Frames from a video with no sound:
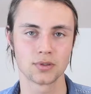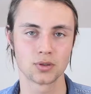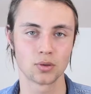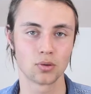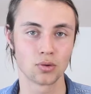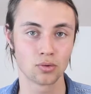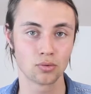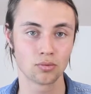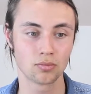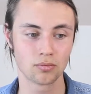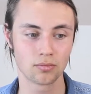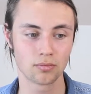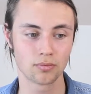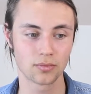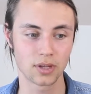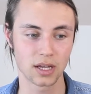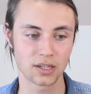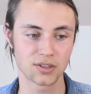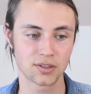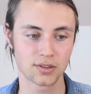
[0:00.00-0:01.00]
So
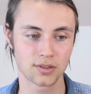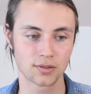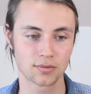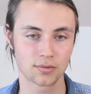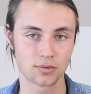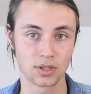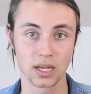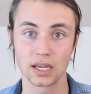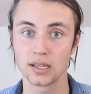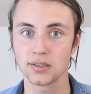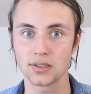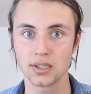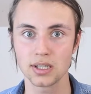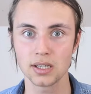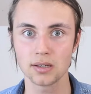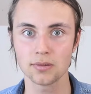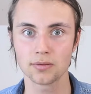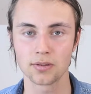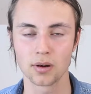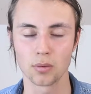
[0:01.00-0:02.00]
that's
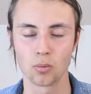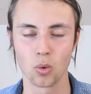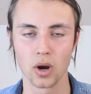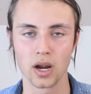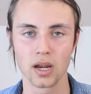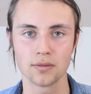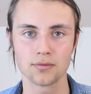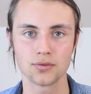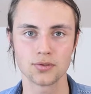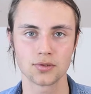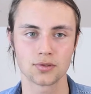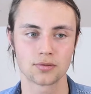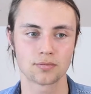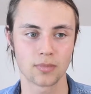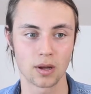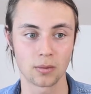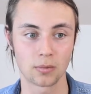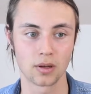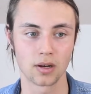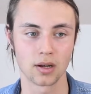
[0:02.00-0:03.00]
Daisy from Wavves.
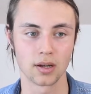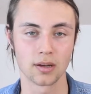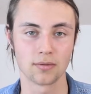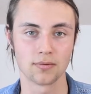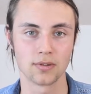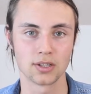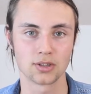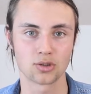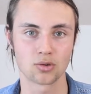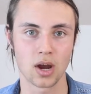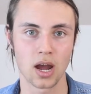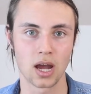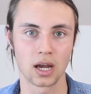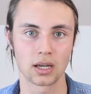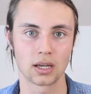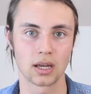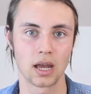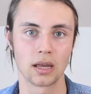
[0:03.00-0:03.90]
I'm gonna give this track